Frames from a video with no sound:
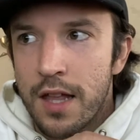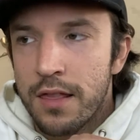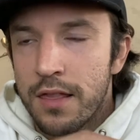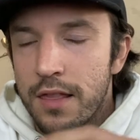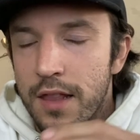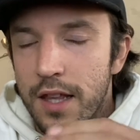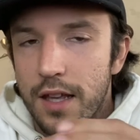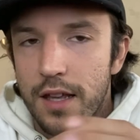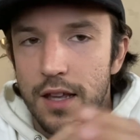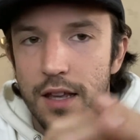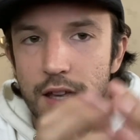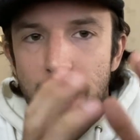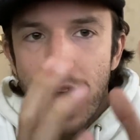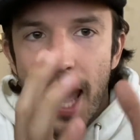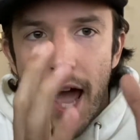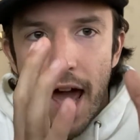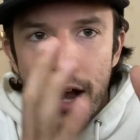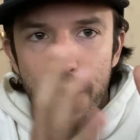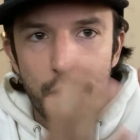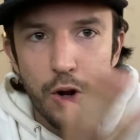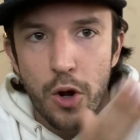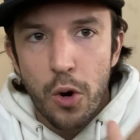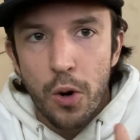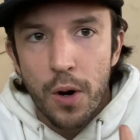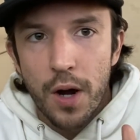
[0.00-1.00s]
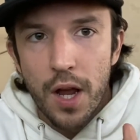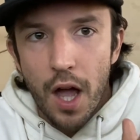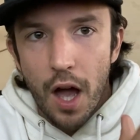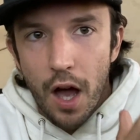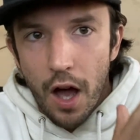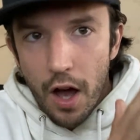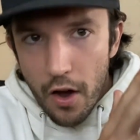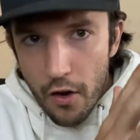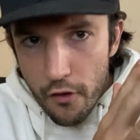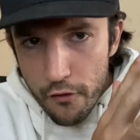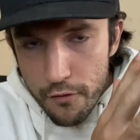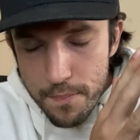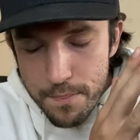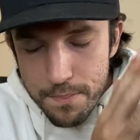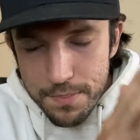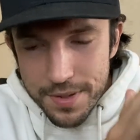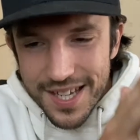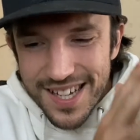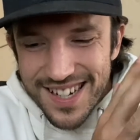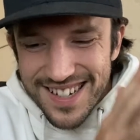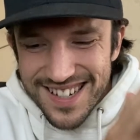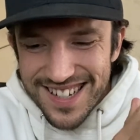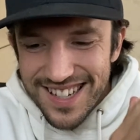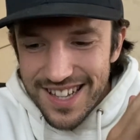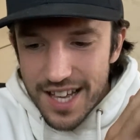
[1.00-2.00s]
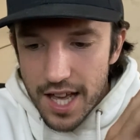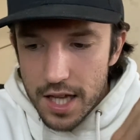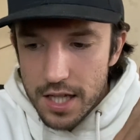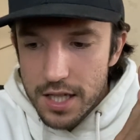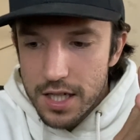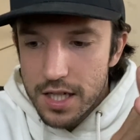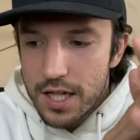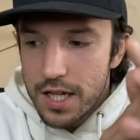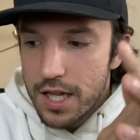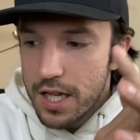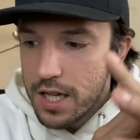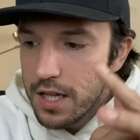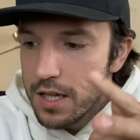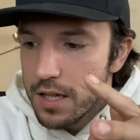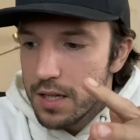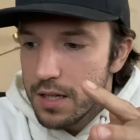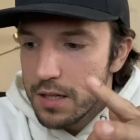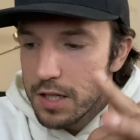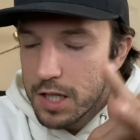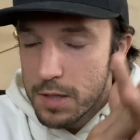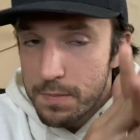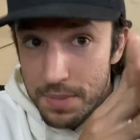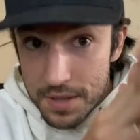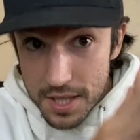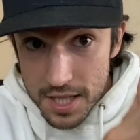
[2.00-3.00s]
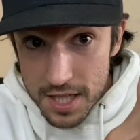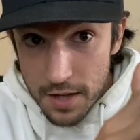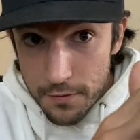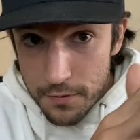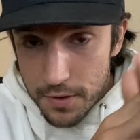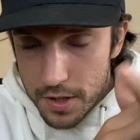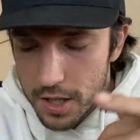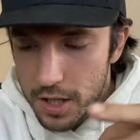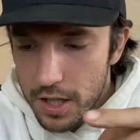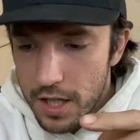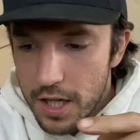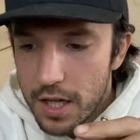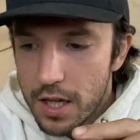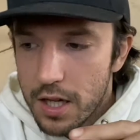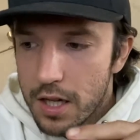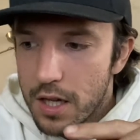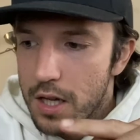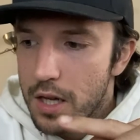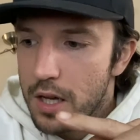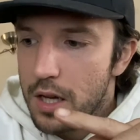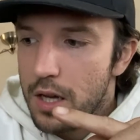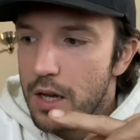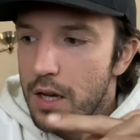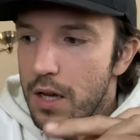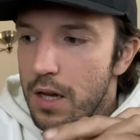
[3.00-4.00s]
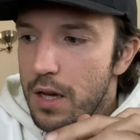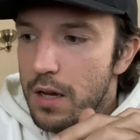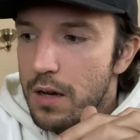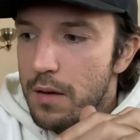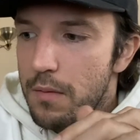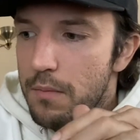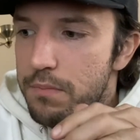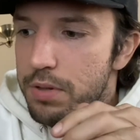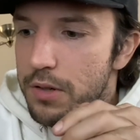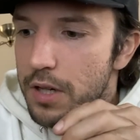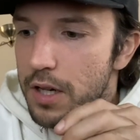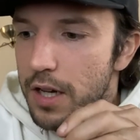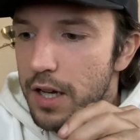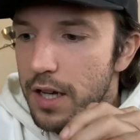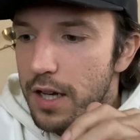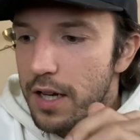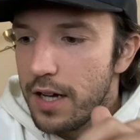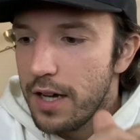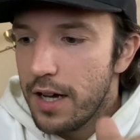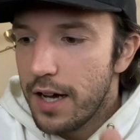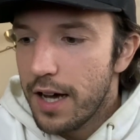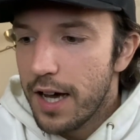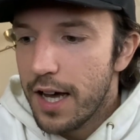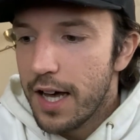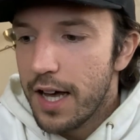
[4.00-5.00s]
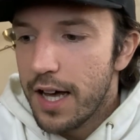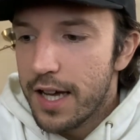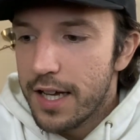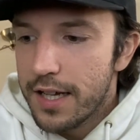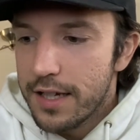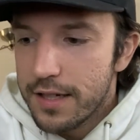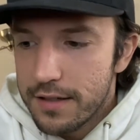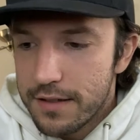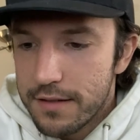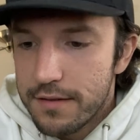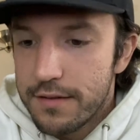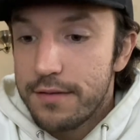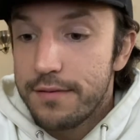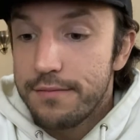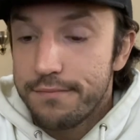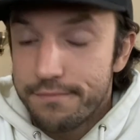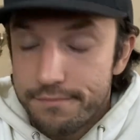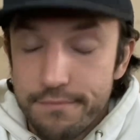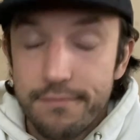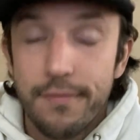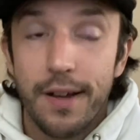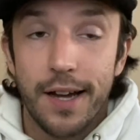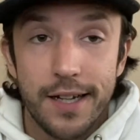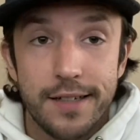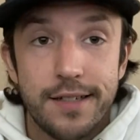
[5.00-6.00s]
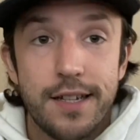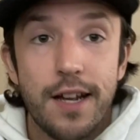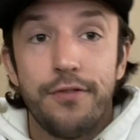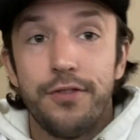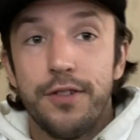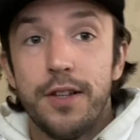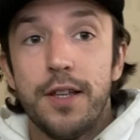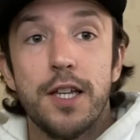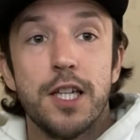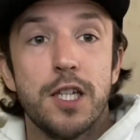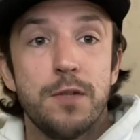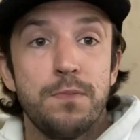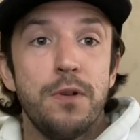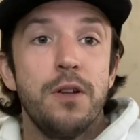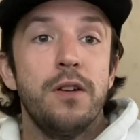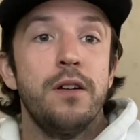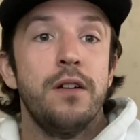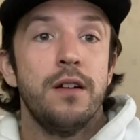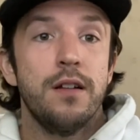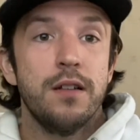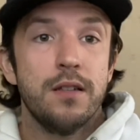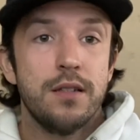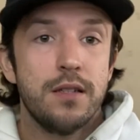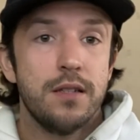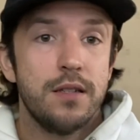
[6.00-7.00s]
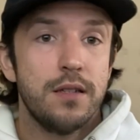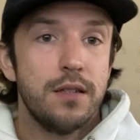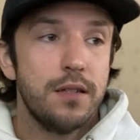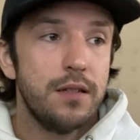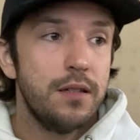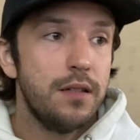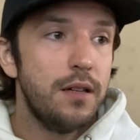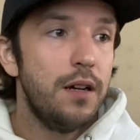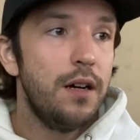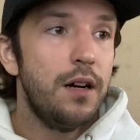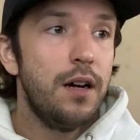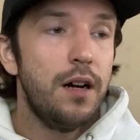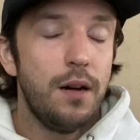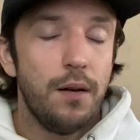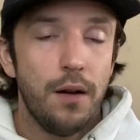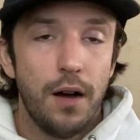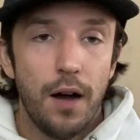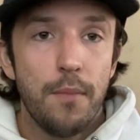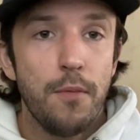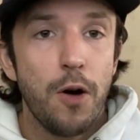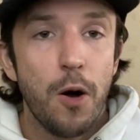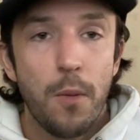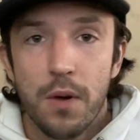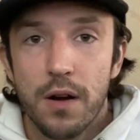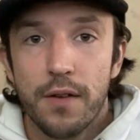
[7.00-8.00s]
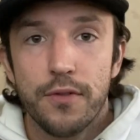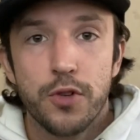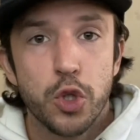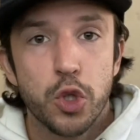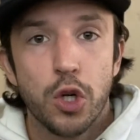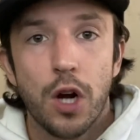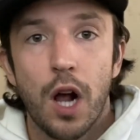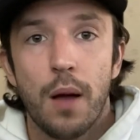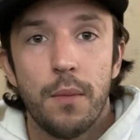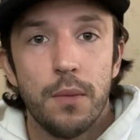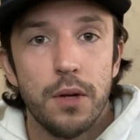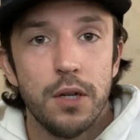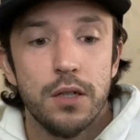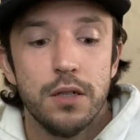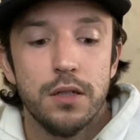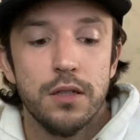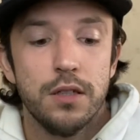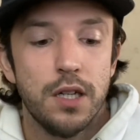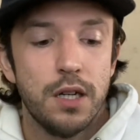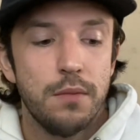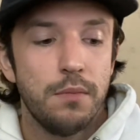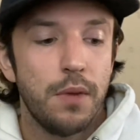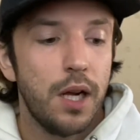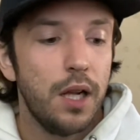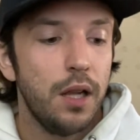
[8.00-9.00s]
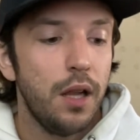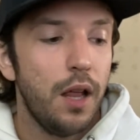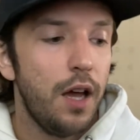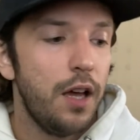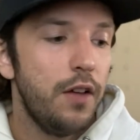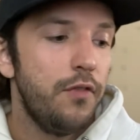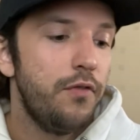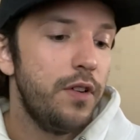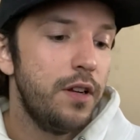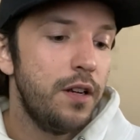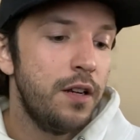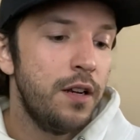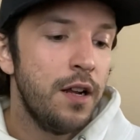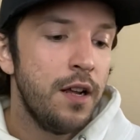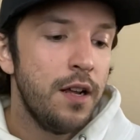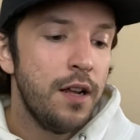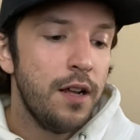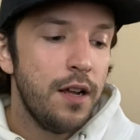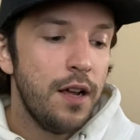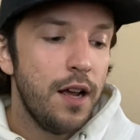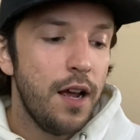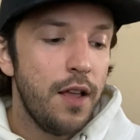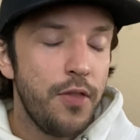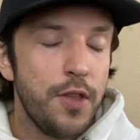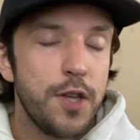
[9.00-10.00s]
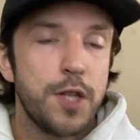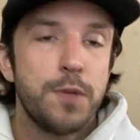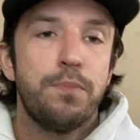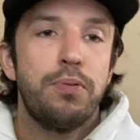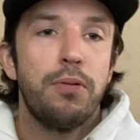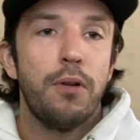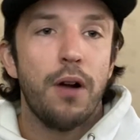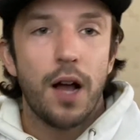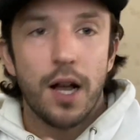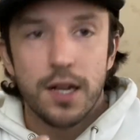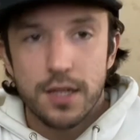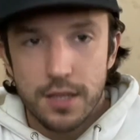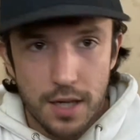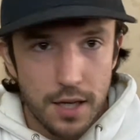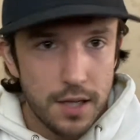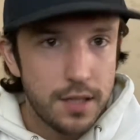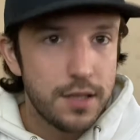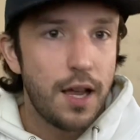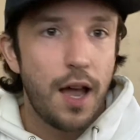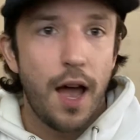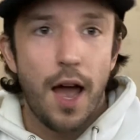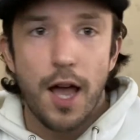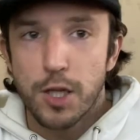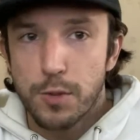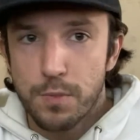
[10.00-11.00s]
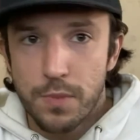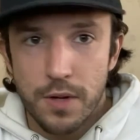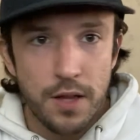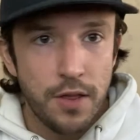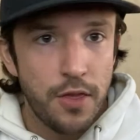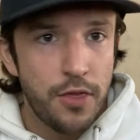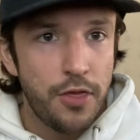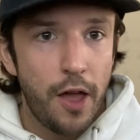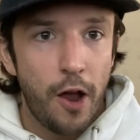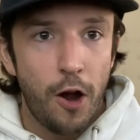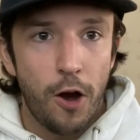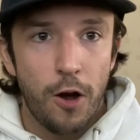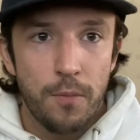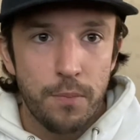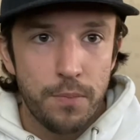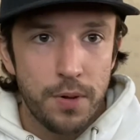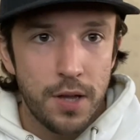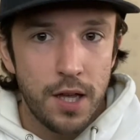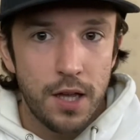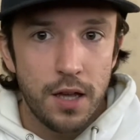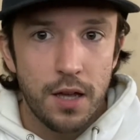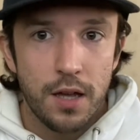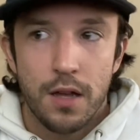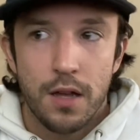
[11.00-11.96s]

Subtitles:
the category of PTSD specifically, but I definitely experienced a moment of trauma in my life, and this process has been therapy.